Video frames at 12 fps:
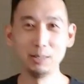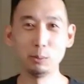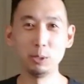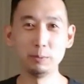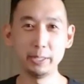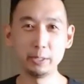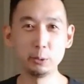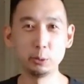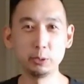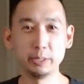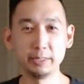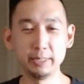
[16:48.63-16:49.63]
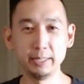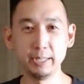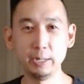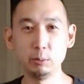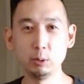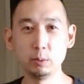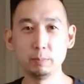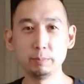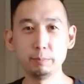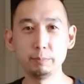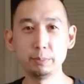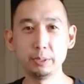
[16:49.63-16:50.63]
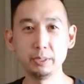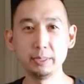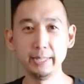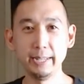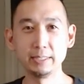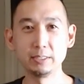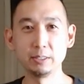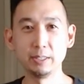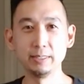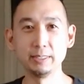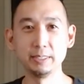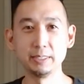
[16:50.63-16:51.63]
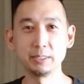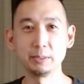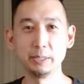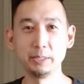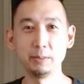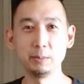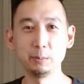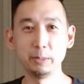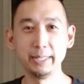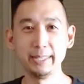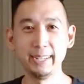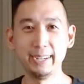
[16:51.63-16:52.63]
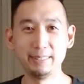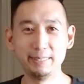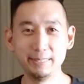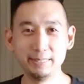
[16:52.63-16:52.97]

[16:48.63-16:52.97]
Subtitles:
Well, if I Google it, then I will put the answer on the screen right now.